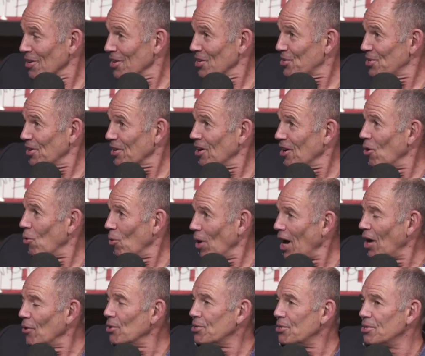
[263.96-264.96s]
Is they go,
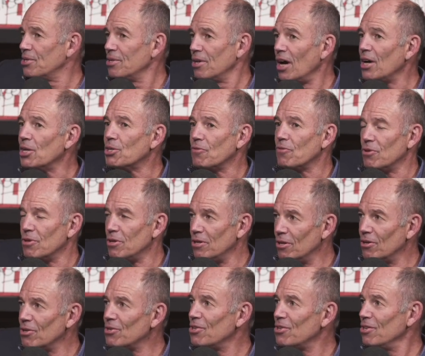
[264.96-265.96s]
wow, this is nice. For
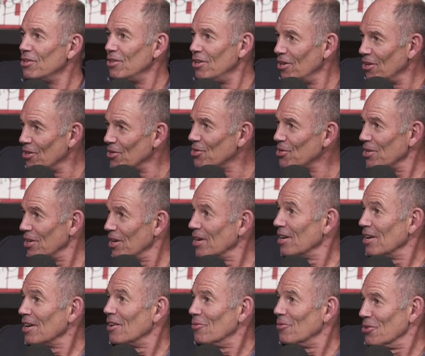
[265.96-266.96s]
years and years,
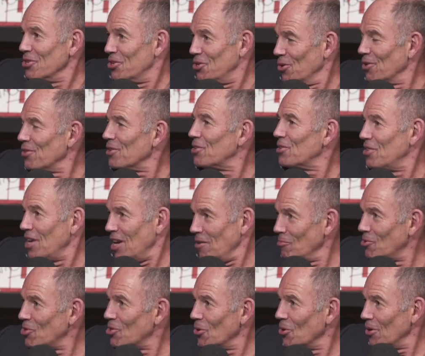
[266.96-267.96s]
we're doing the same
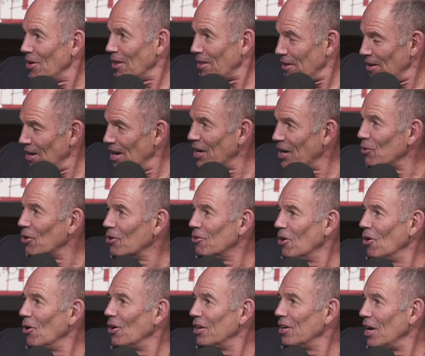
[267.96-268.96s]
sort of thing. We're
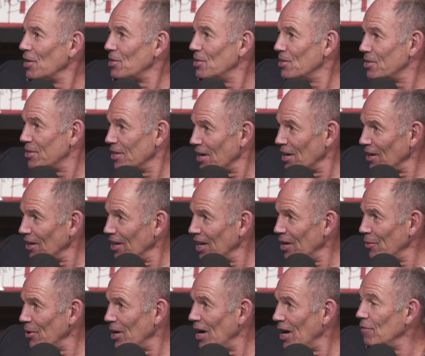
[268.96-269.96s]
growing nice and steadily.
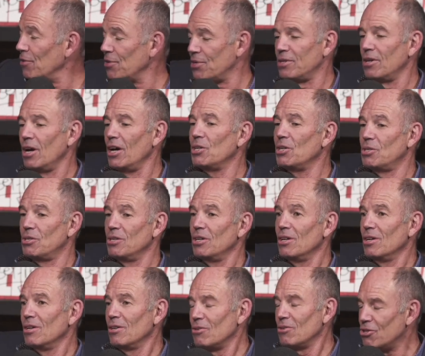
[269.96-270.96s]
Yeah. We have this nice
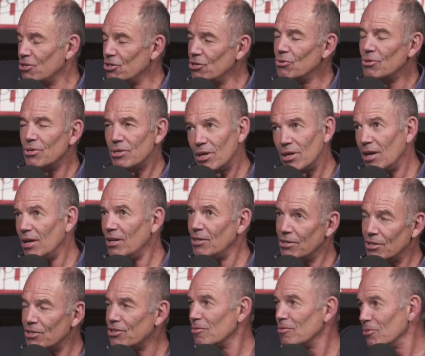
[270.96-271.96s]
two-stage
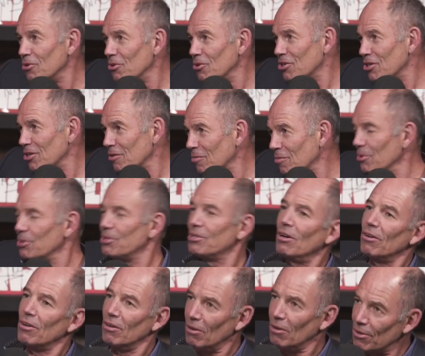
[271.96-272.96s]
distribution. We
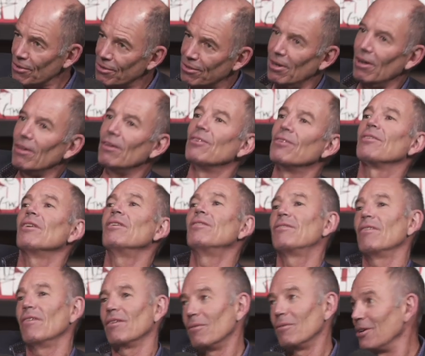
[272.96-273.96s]
sell to wholesalers. They
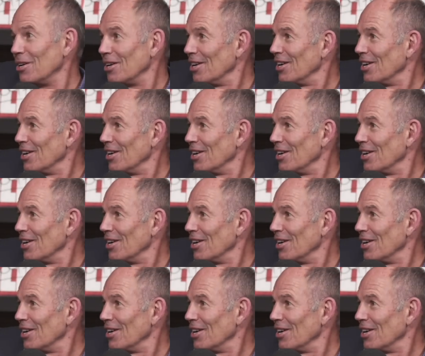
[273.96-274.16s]
sell to...